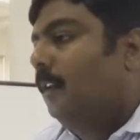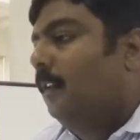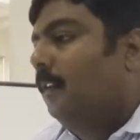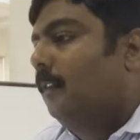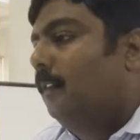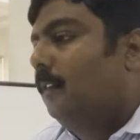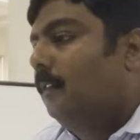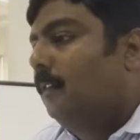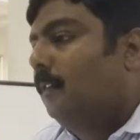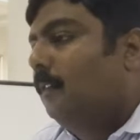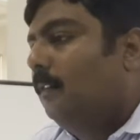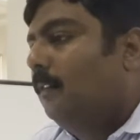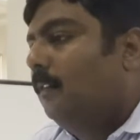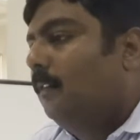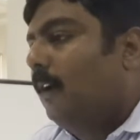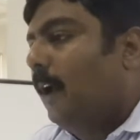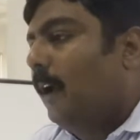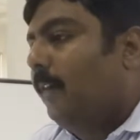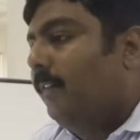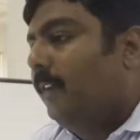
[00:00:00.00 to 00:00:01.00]

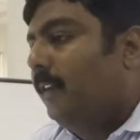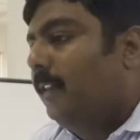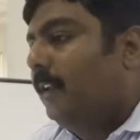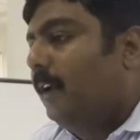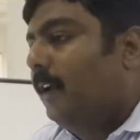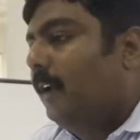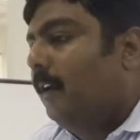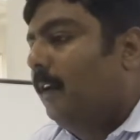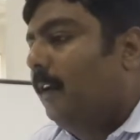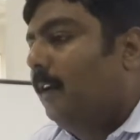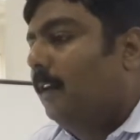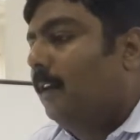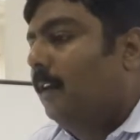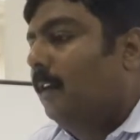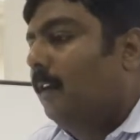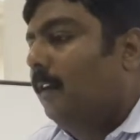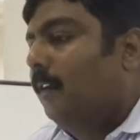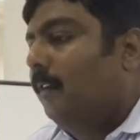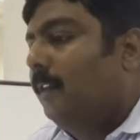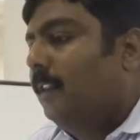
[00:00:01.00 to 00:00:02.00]
So after that,
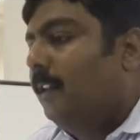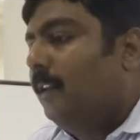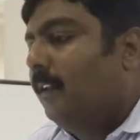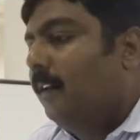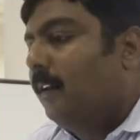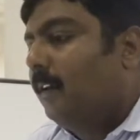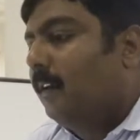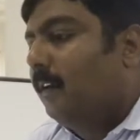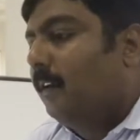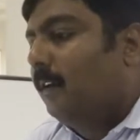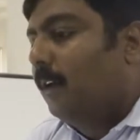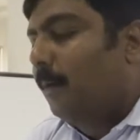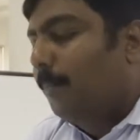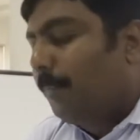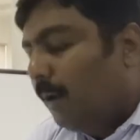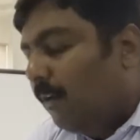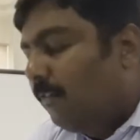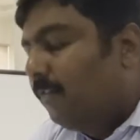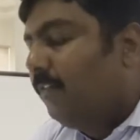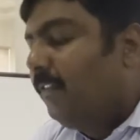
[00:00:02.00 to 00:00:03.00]
within a
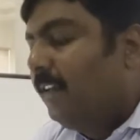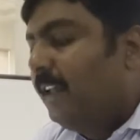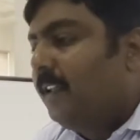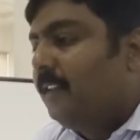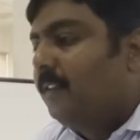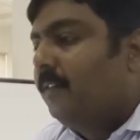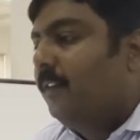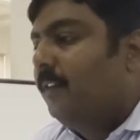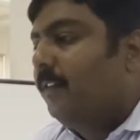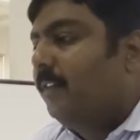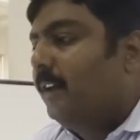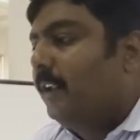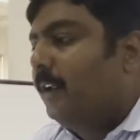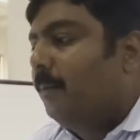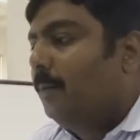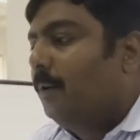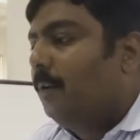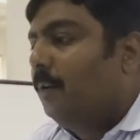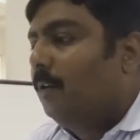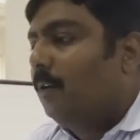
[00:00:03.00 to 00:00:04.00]
couple of weeks, we were
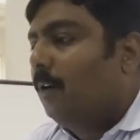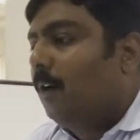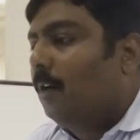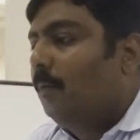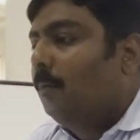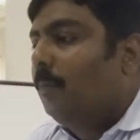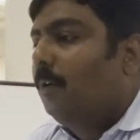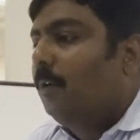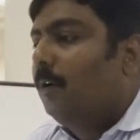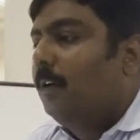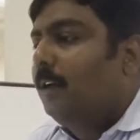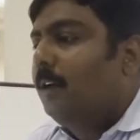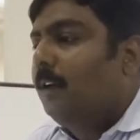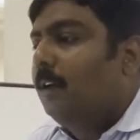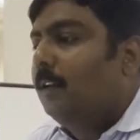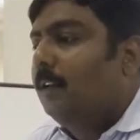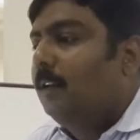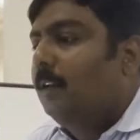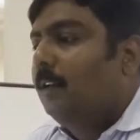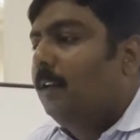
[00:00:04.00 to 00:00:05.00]
able to onboard it.
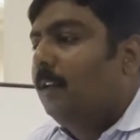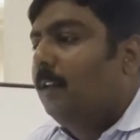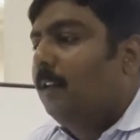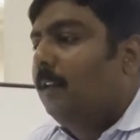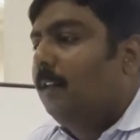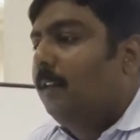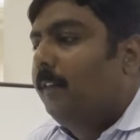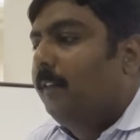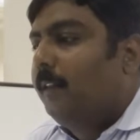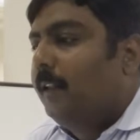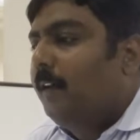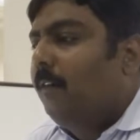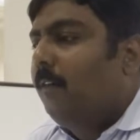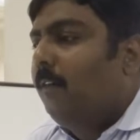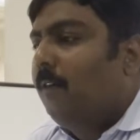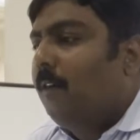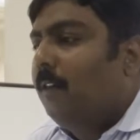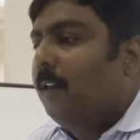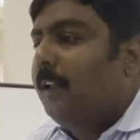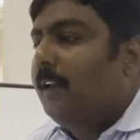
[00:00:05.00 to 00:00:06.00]

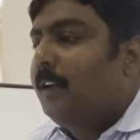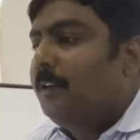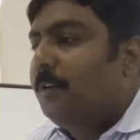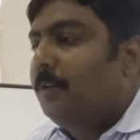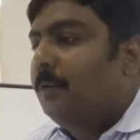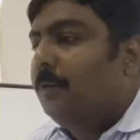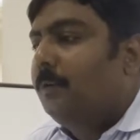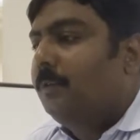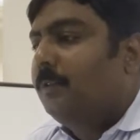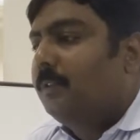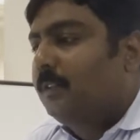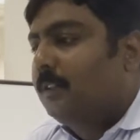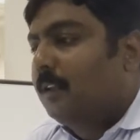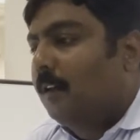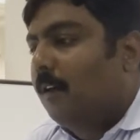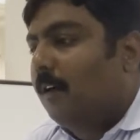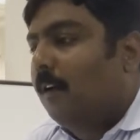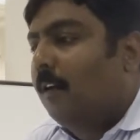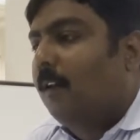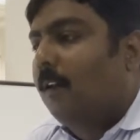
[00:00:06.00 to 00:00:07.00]
Then the issues
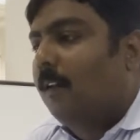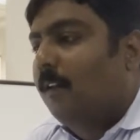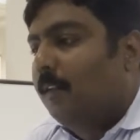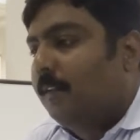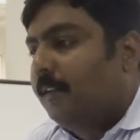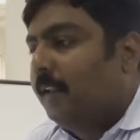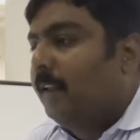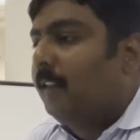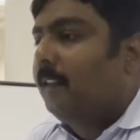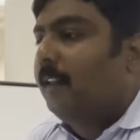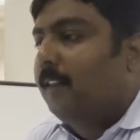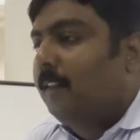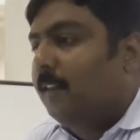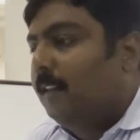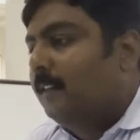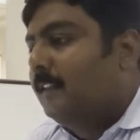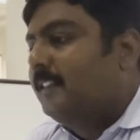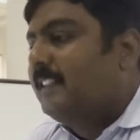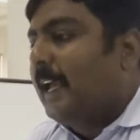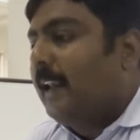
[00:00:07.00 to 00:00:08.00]
are,
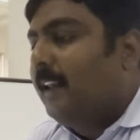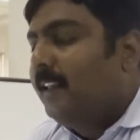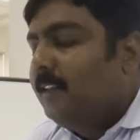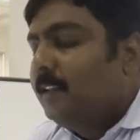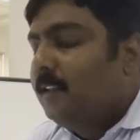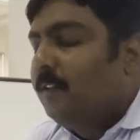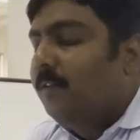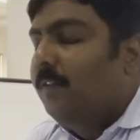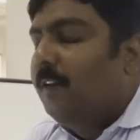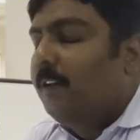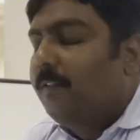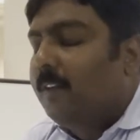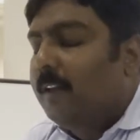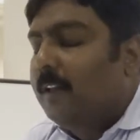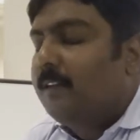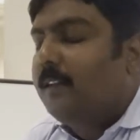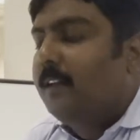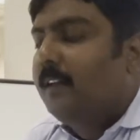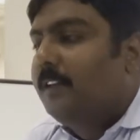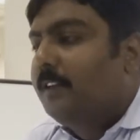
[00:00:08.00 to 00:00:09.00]
the challenges we
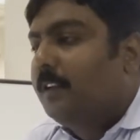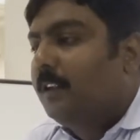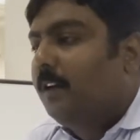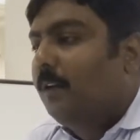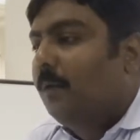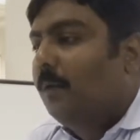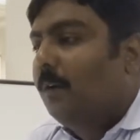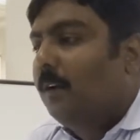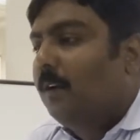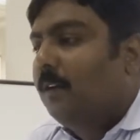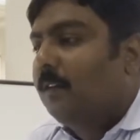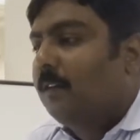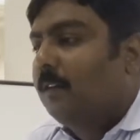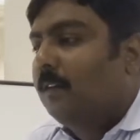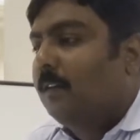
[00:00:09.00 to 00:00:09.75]
faced initially was,